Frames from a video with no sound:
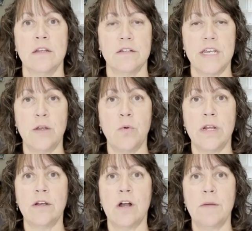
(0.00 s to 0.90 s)
Take
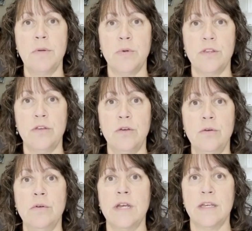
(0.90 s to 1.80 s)
one copy with
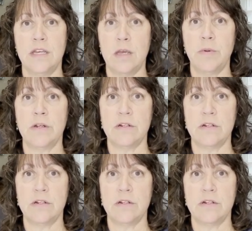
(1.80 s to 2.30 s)
you and keep it in